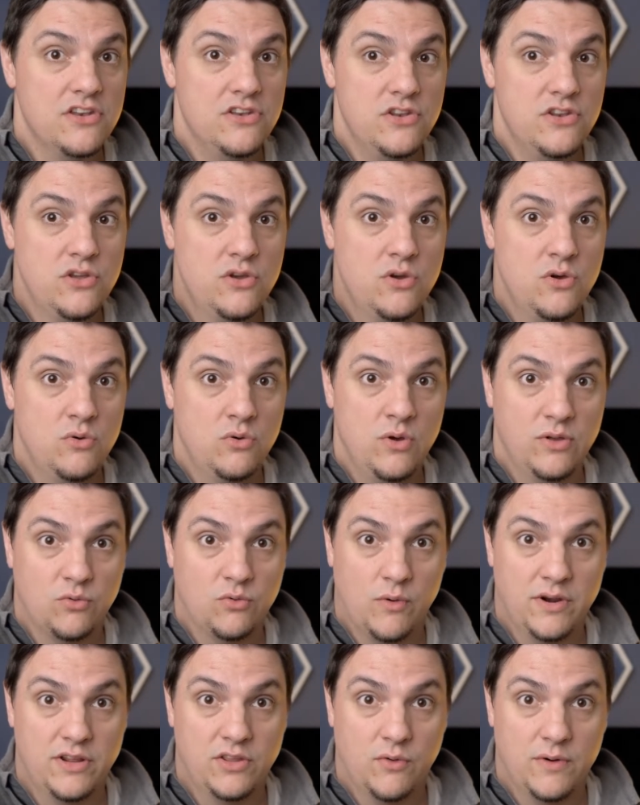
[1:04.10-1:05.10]
new
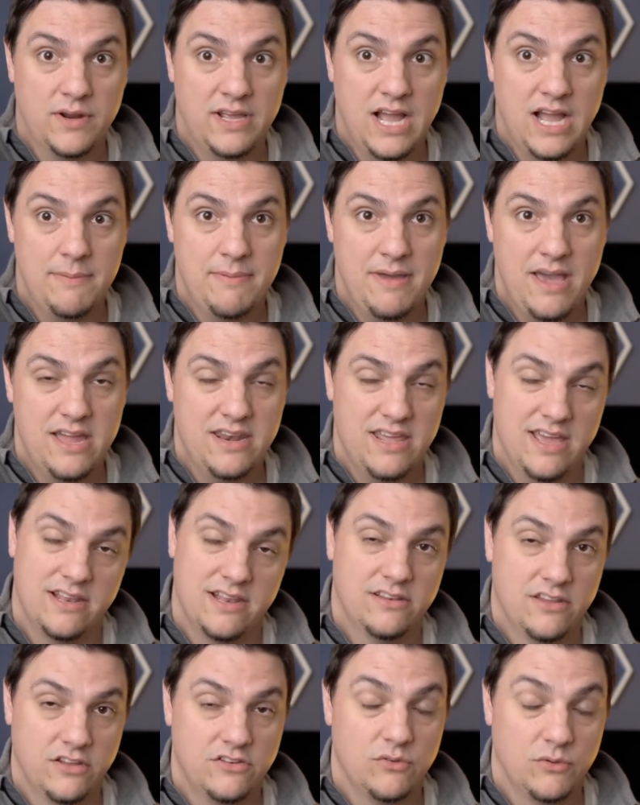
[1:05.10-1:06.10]
2020 iPad
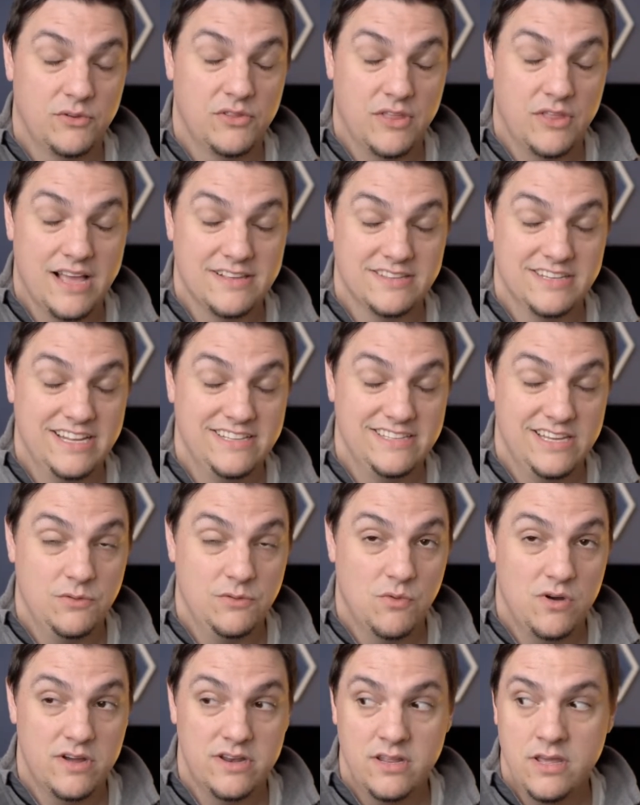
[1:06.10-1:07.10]
and the 2018
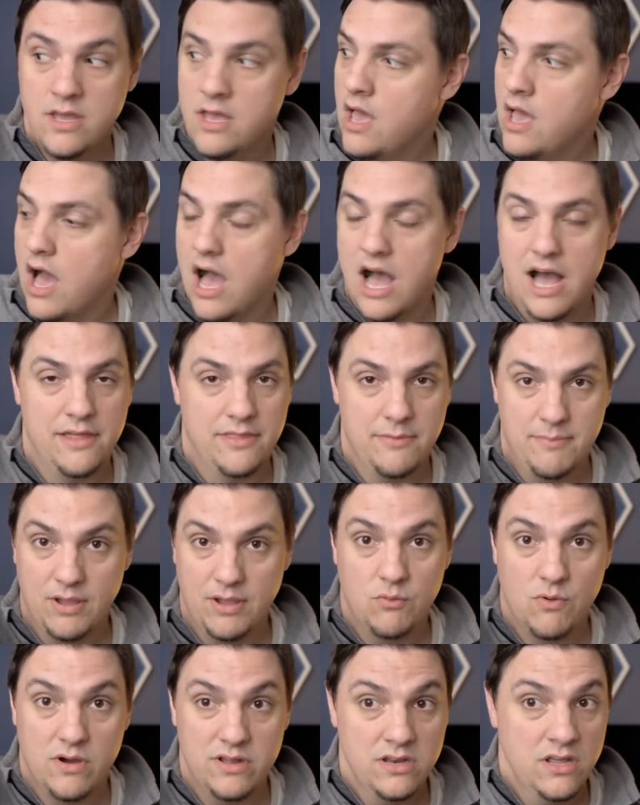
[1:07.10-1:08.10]
one, the
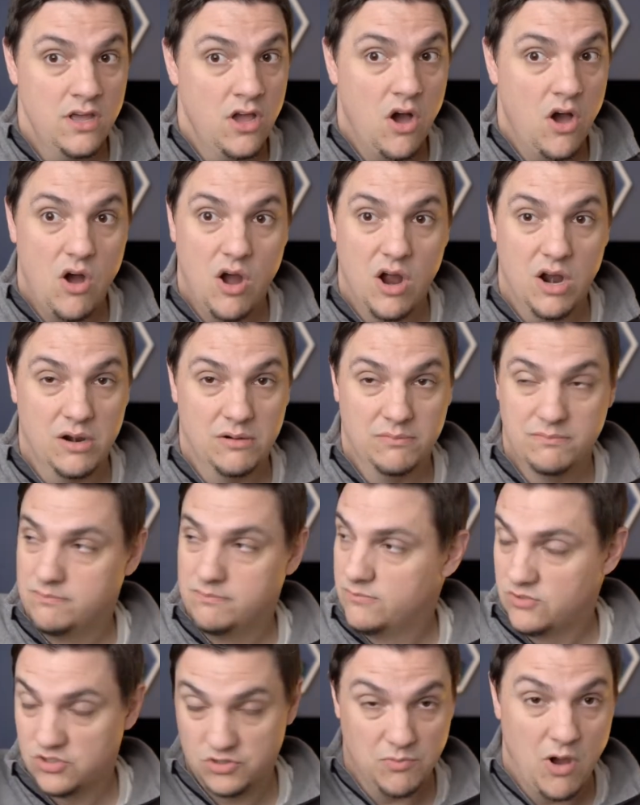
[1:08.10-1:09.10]
big one, are
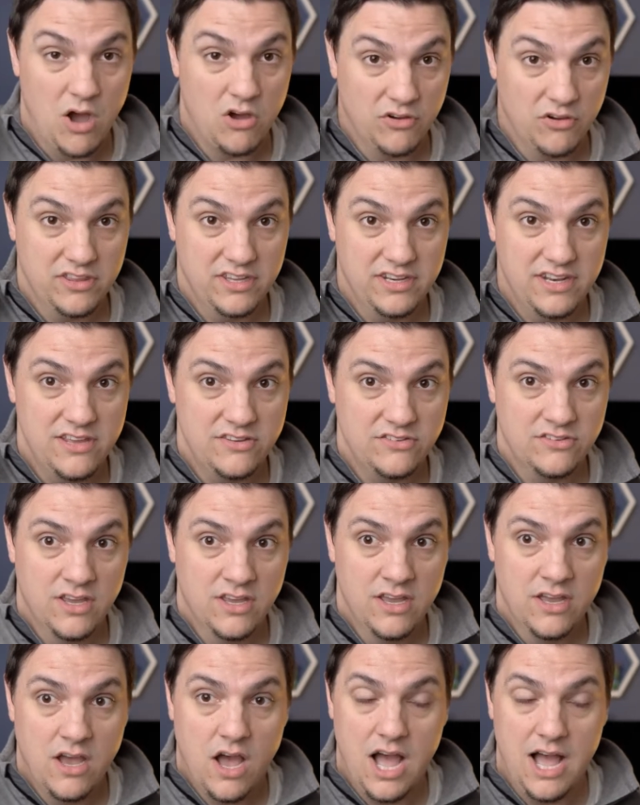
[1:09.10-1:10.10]
smaller than this,
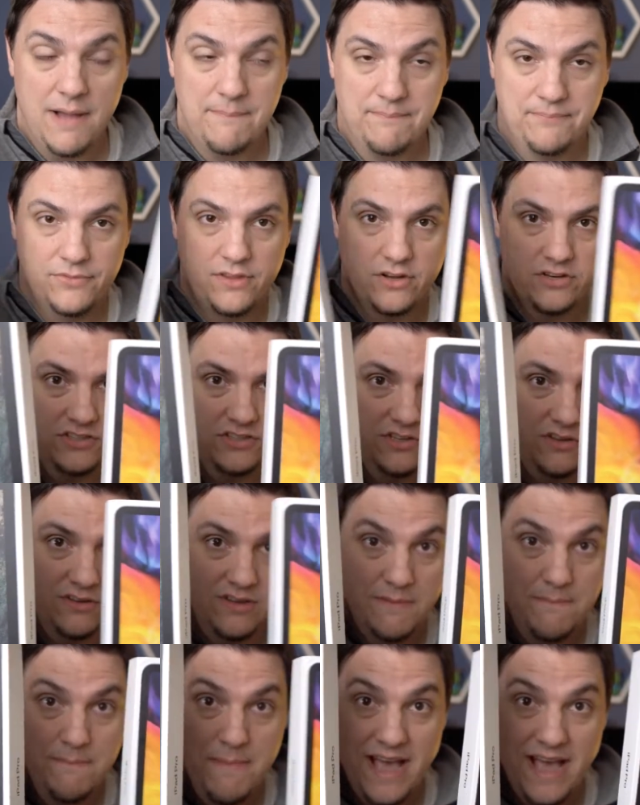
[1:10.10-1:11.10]
there's still
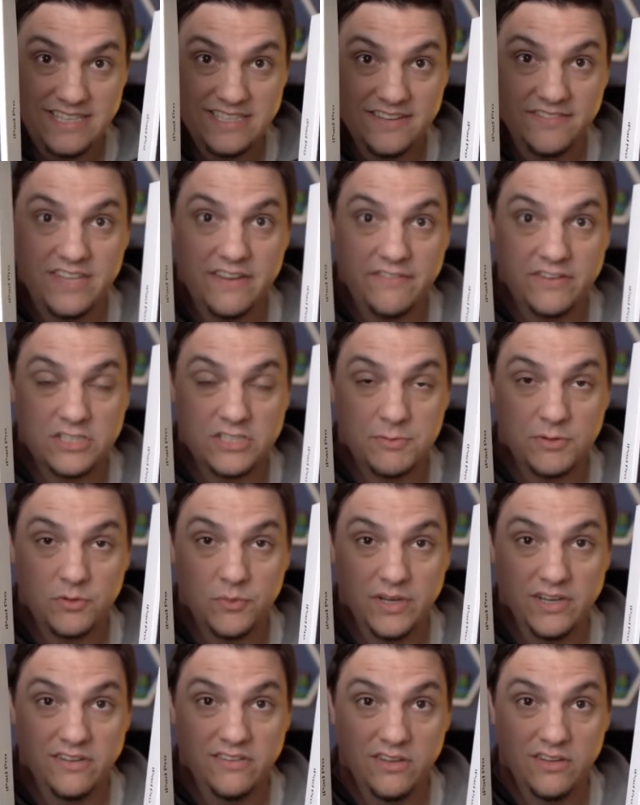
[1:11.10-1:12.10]
a massive difference
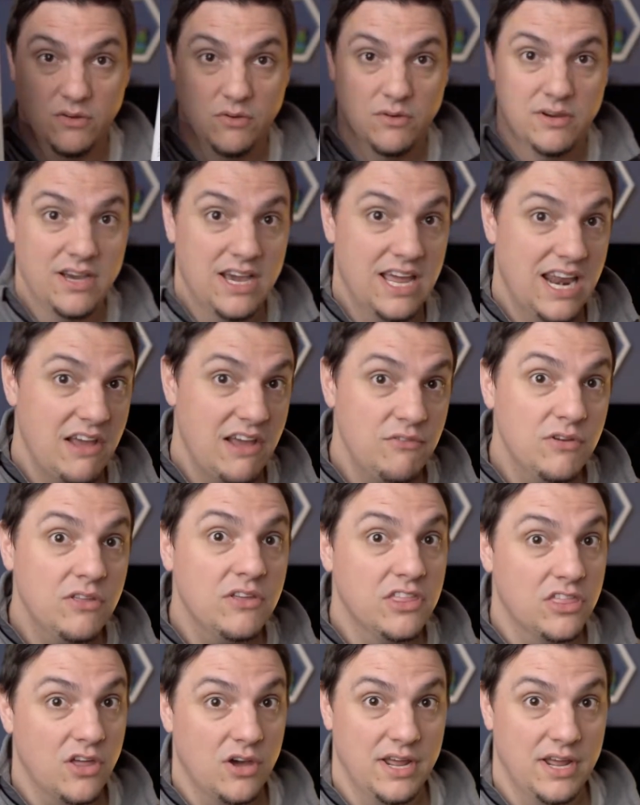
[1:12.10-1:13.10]
between the two. And I
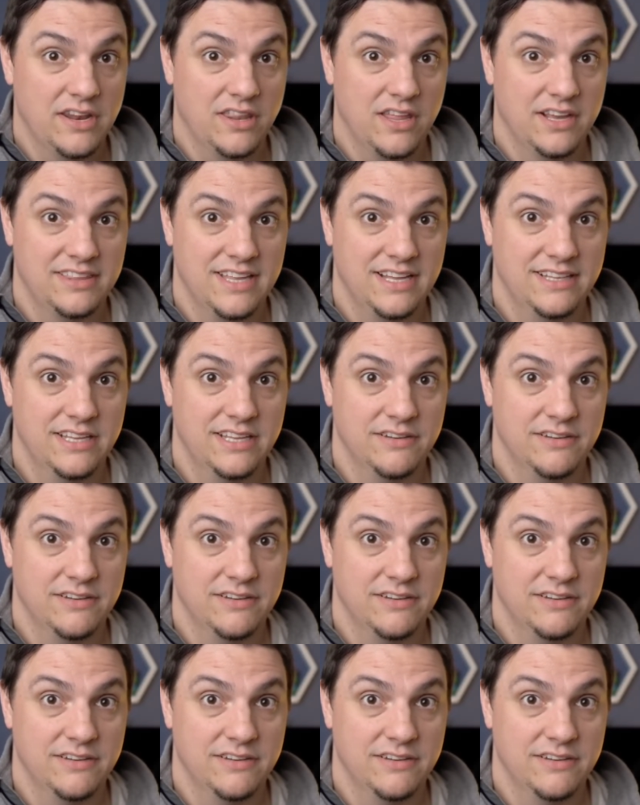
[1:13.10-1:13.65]
really thought I'd like that